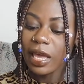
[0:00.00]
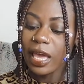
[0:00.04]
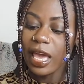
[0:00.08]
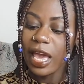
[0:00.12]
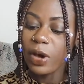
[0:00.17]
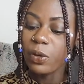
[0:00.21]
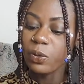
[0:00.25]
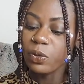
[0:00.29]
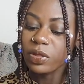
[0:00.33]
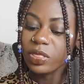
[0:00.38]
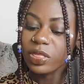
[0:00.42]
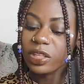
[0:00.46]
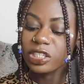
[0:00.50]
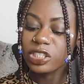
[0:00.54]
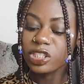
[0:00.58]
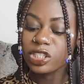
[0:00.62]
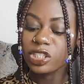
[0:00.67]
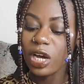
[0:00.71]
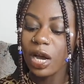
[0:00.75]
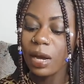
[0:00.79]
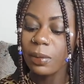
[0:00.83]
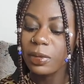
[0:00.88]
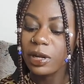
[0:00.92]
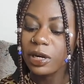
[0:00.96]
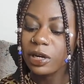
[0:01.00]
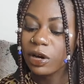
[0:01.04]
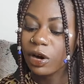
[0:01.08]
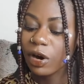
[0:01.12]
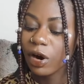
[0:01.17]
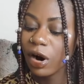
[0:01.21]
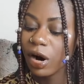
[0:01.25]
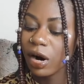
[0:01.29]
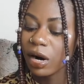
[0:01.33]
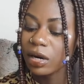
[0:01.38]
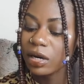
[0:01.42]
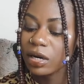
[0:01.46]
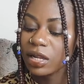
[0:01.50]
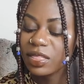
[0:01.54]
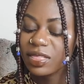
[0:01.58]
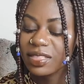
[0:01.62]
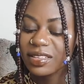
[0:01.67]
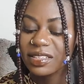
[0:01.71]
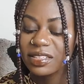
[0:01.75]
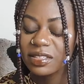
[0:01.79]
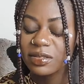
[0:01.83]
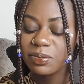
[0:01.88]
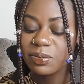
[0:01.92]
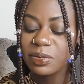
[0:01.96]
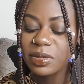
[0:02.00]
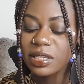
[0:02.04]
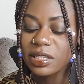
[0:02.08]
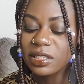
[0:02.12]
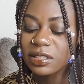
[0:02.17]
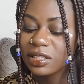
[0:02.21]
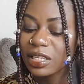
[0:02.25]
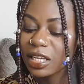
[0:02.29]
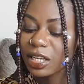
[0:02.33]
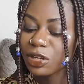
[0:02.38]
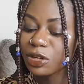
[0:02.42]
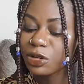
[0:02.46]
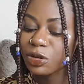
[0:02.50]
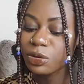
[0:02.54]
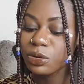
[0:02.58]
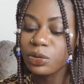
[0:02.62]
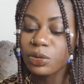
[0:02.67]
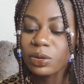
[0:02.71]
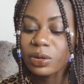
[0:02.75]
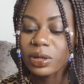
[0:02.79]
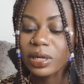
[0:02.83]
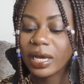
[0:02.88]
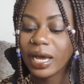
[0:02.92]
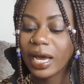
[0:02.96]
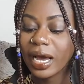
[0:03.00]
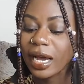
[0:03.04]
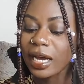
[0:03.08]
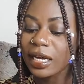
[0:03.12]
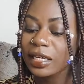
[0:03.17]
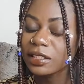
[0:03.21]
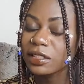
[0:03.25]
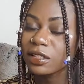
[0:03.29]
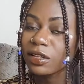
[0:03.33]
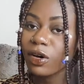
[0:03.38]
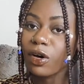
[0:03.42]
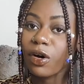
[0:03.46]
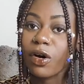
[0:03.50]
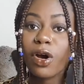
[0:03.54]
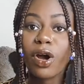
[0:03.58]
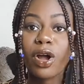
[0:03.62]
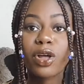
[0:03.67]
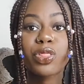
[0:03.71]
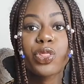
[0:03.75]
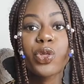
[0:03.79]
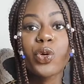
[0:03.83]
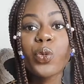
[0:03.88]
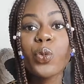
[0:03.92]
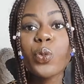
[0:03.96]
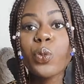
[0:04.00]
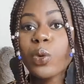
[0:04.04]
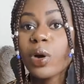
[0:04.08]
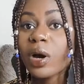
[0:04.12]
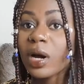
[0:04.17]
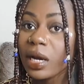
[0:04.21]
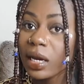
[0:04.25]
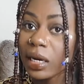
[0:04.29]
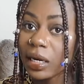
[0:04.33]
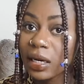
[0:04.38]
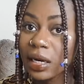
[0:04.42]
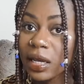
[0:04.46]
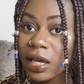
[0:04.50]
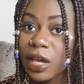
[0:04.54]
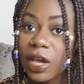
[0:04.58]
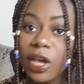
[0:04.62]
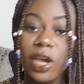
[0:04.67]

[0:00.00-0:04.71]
And with the shaman card, this means that you guys are the one.